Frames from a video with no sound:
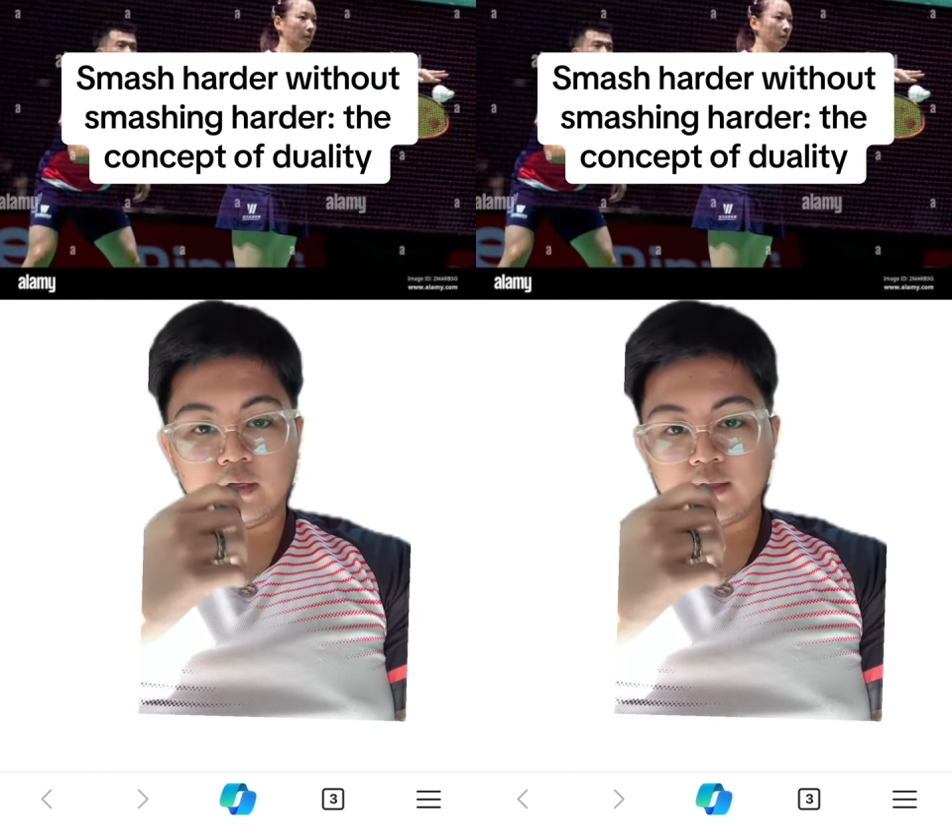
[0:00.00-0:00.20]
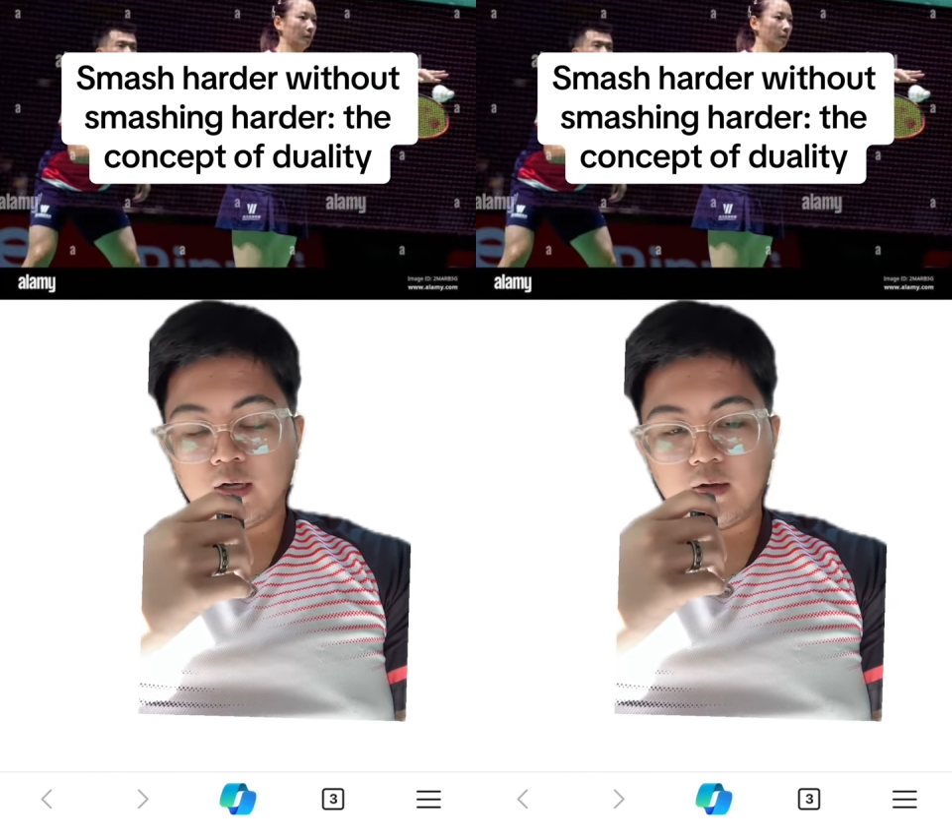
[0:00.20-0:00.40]

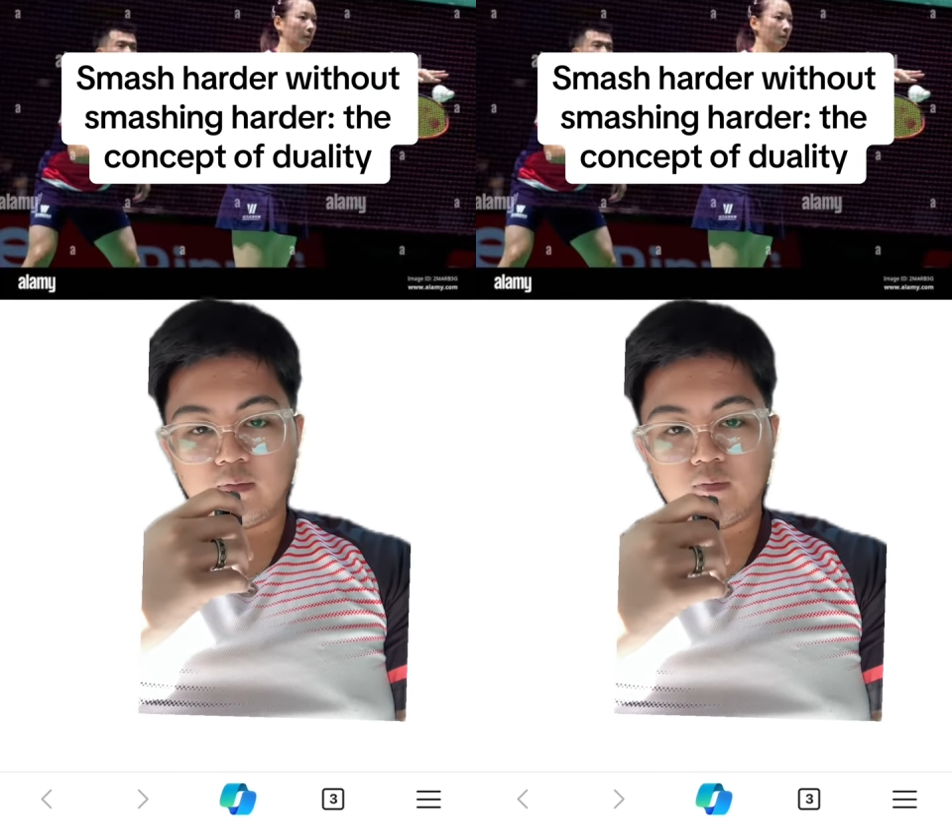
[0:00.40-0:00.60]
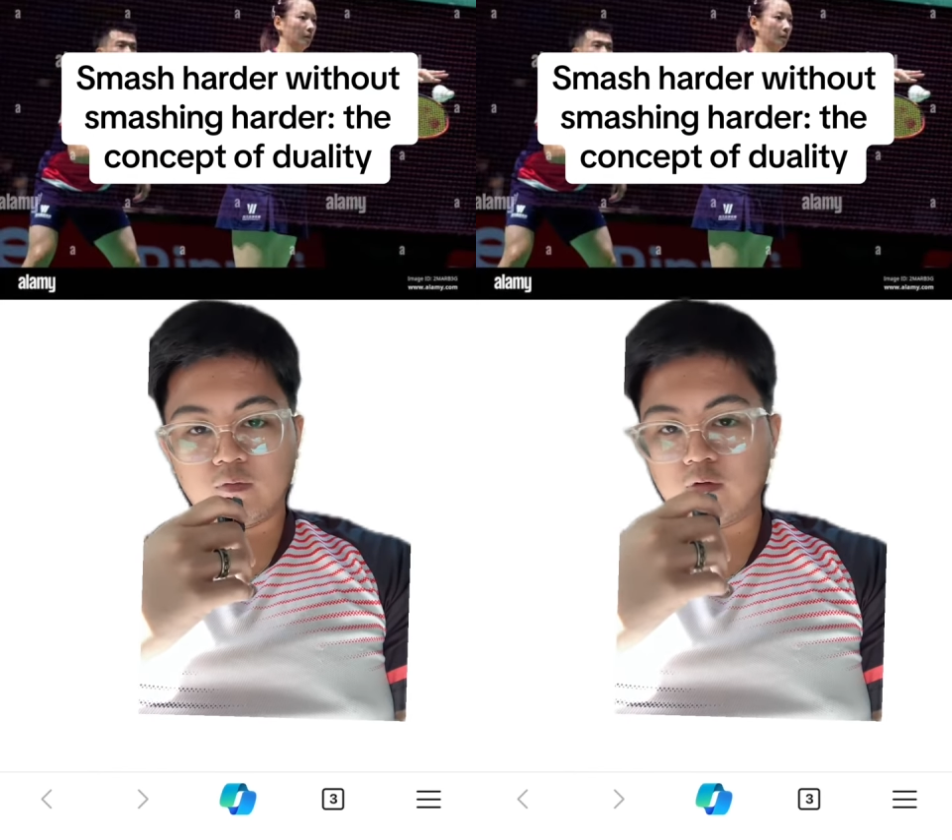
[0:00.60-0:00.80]

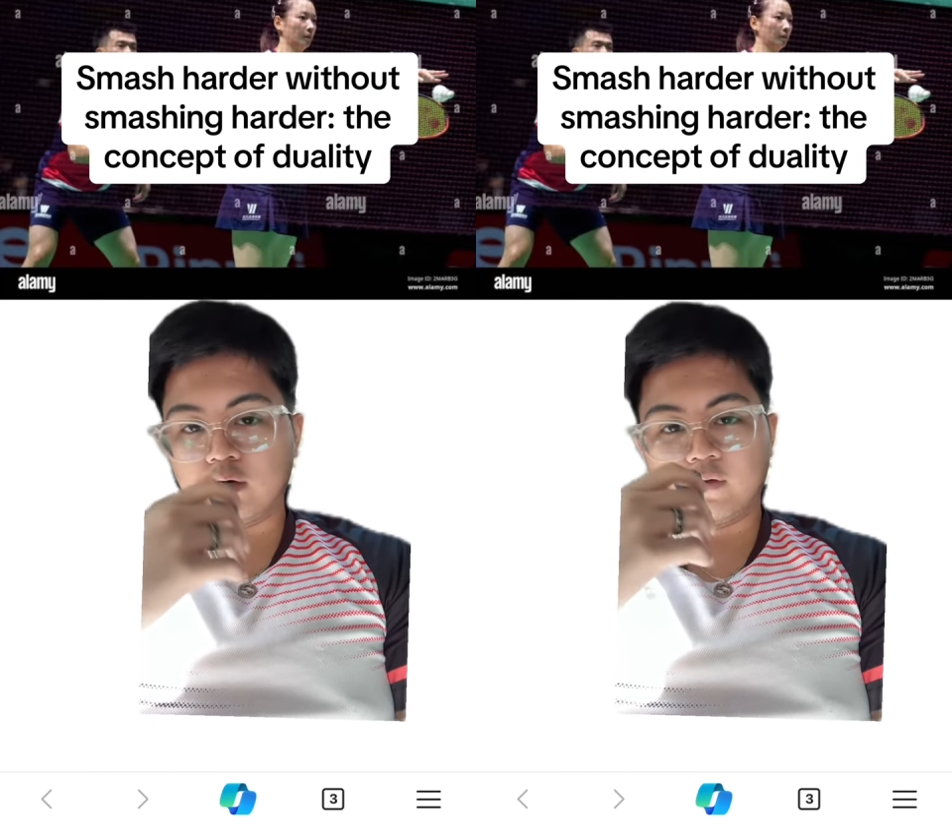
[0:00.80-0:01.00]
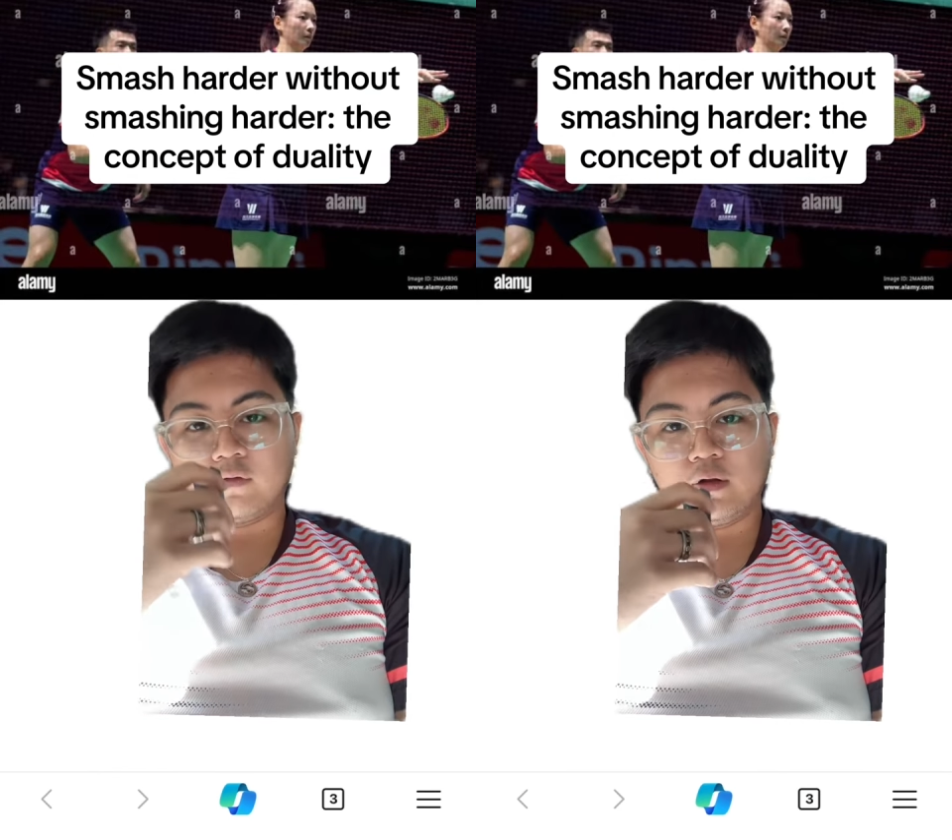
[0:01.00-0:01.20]
time, they're going
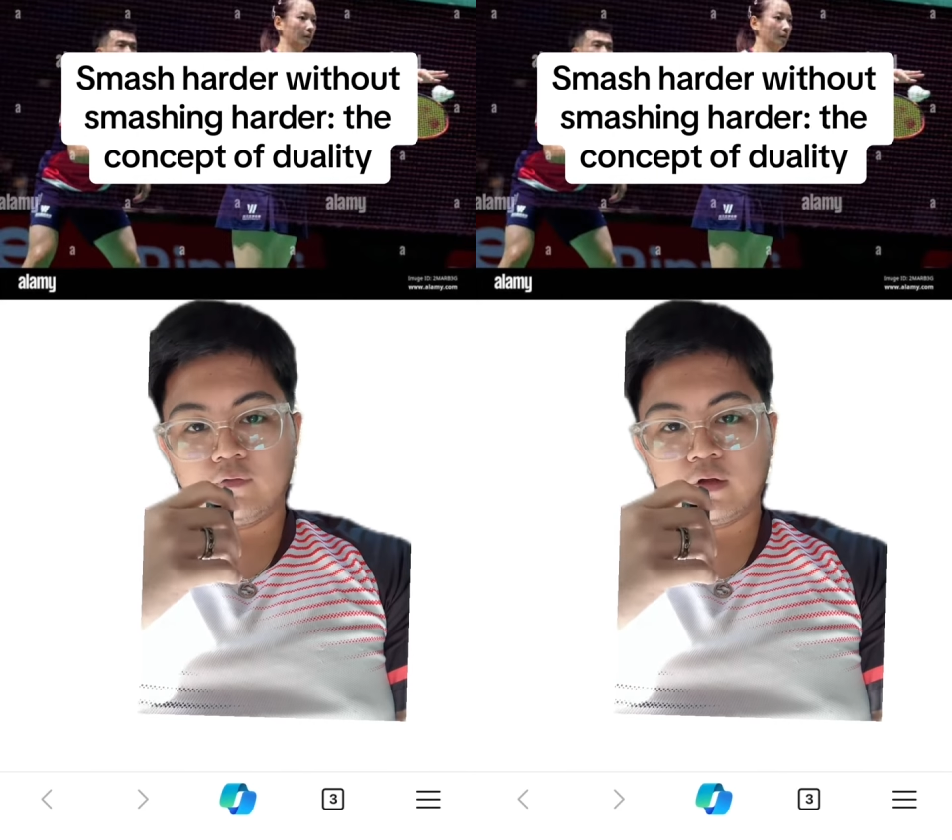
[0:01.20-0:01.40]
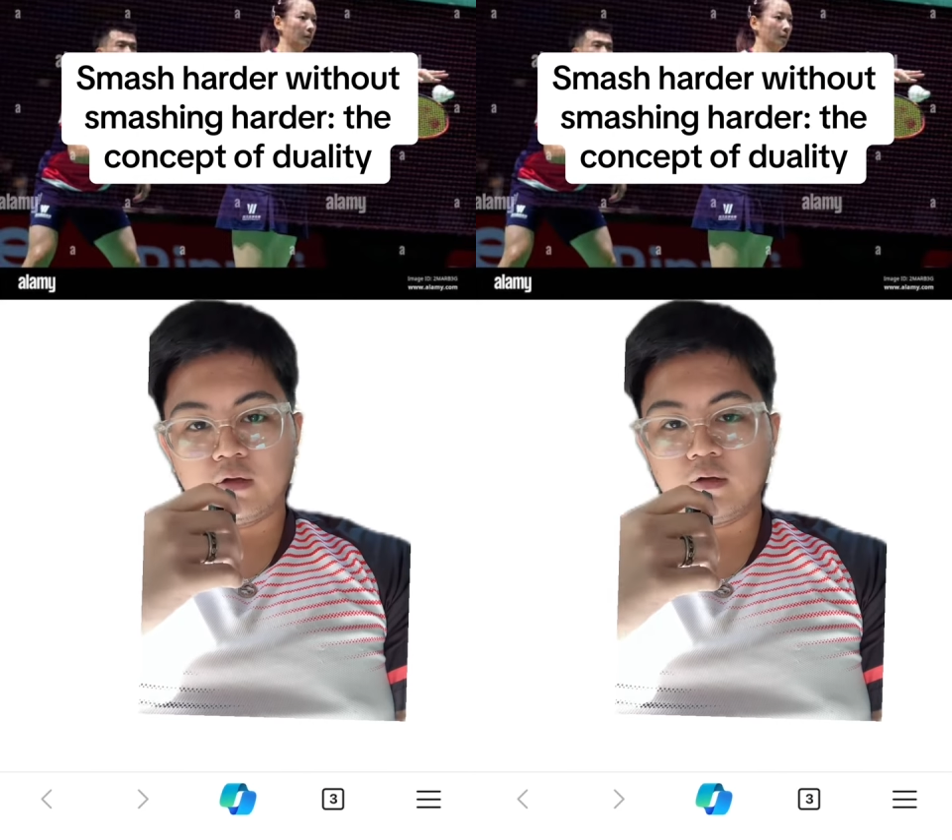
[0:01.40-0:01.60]
to have to
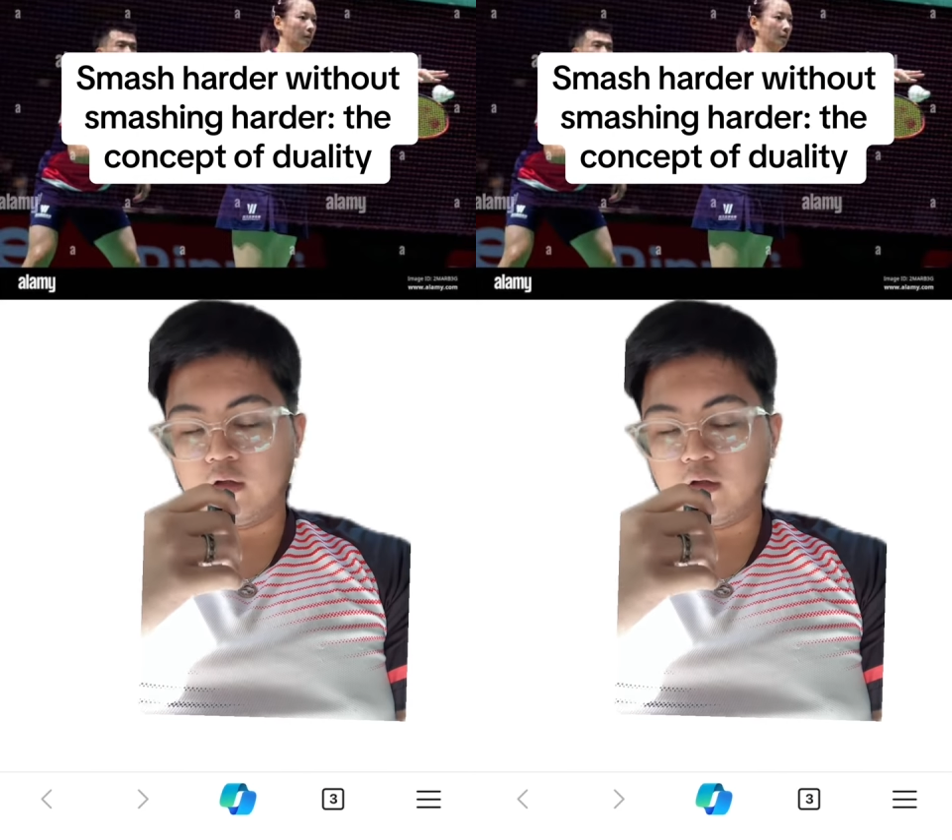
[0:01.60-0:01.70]
lift it,